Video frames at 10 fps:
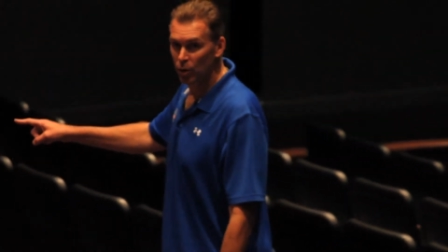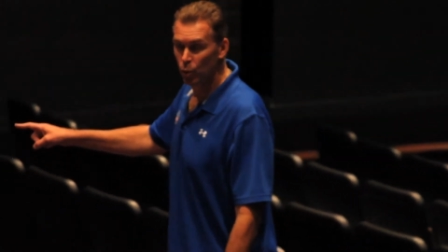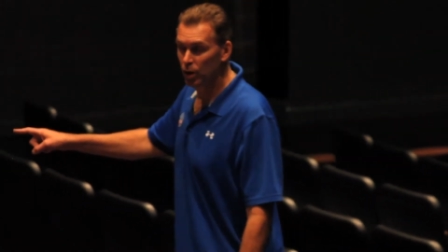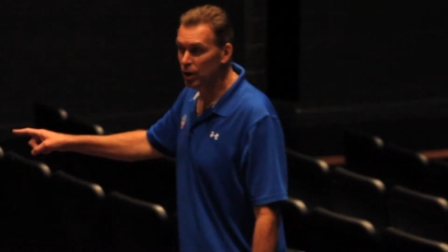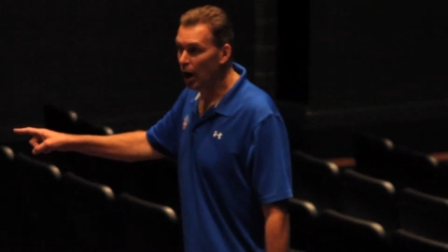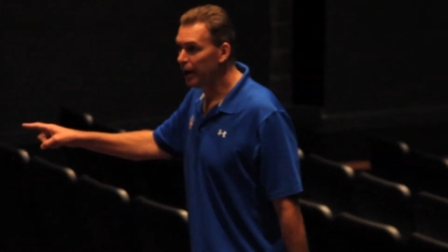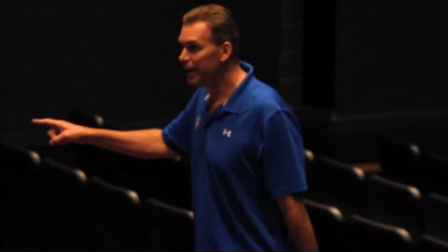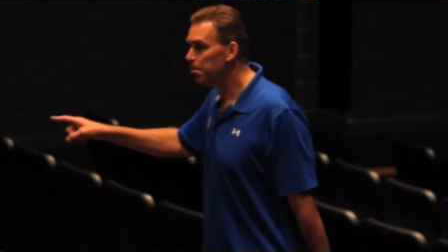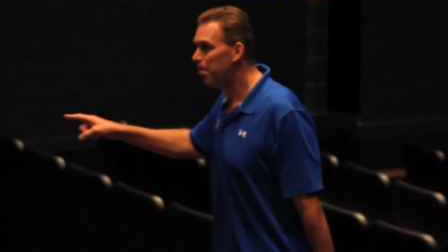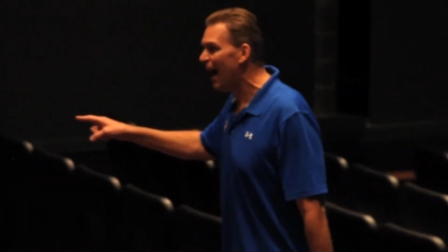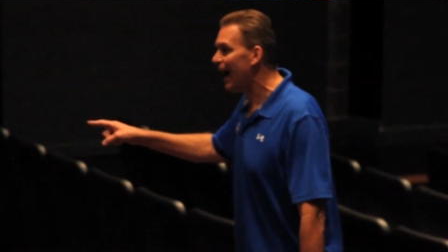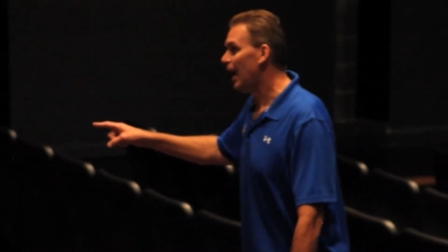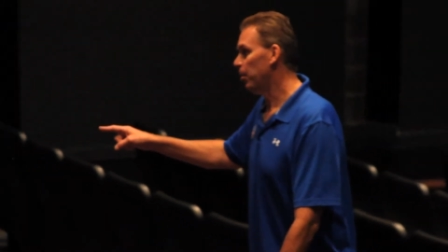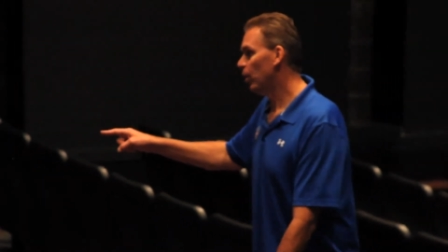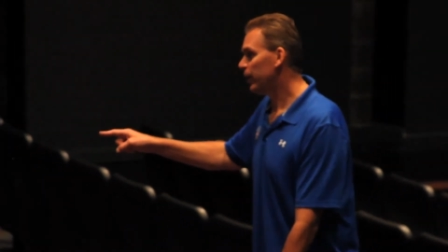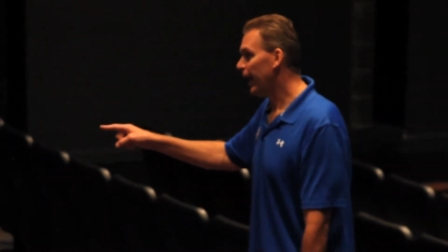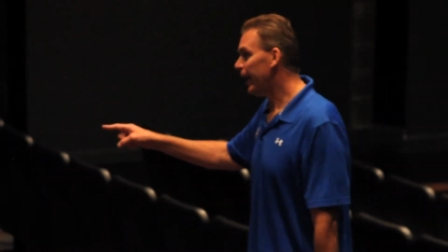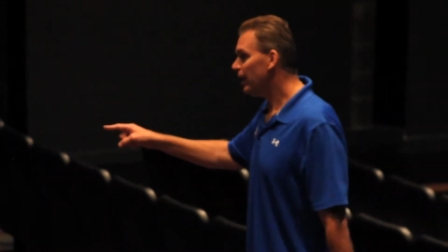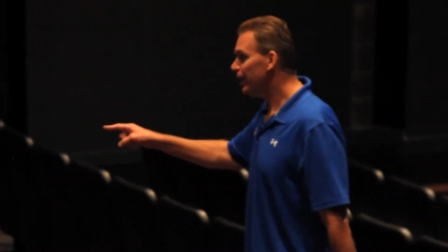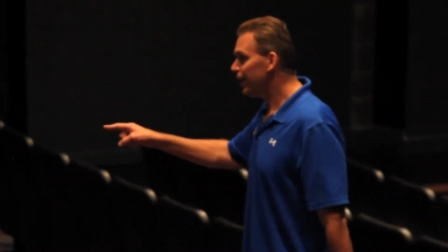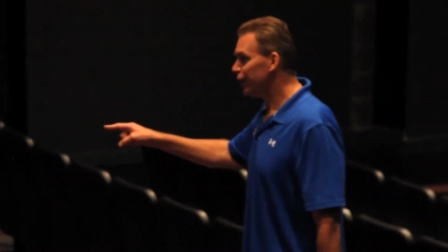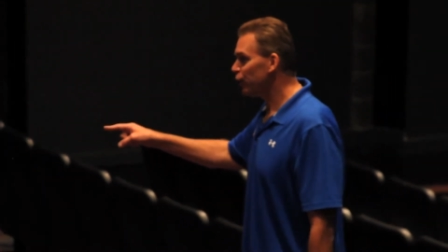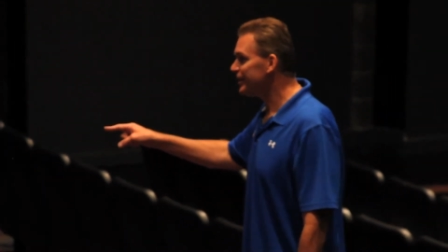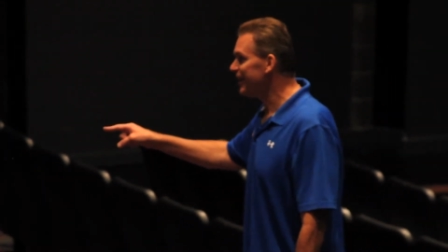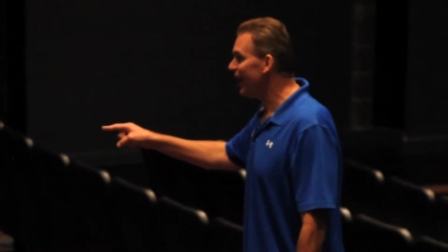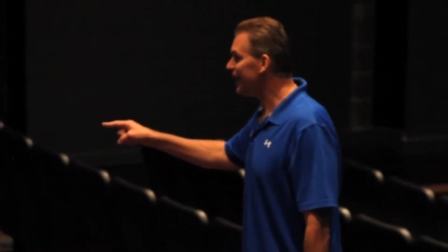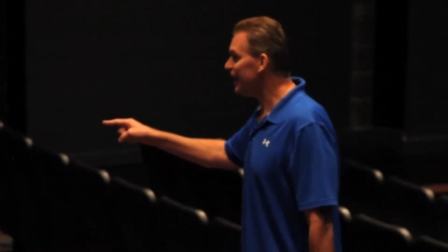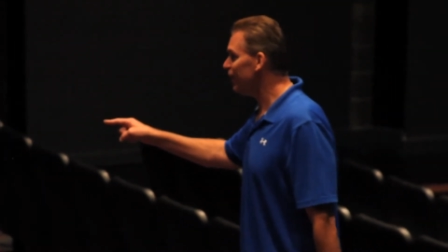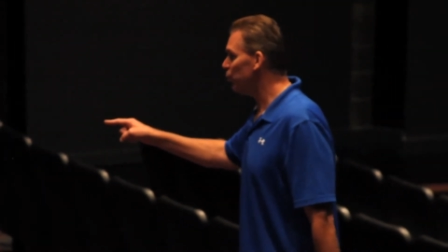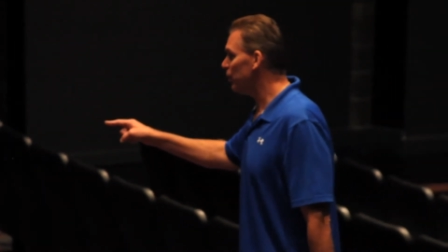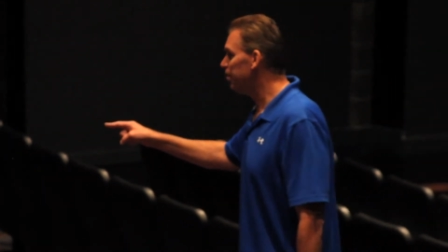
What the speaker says: We'll call him Bob, okay? You're dead even with